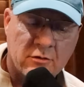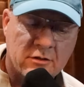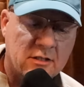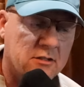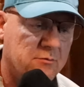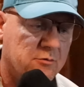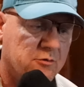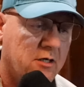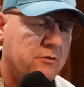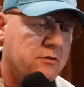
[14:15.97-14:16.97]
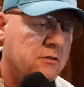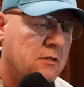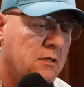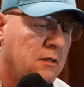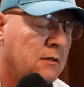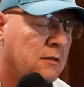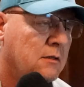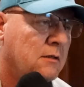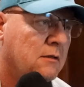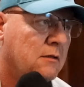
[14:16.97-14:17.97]
and subscribers.
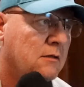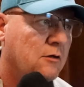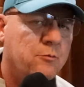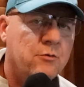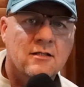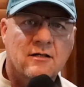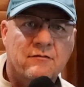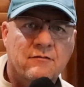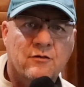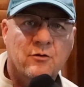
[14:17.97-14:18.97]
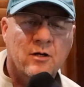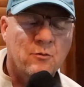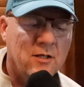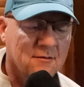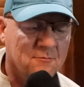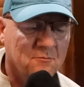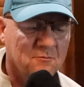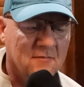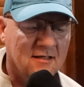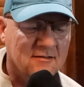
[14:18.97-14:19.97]
Hope you guys have a great week. Thanks.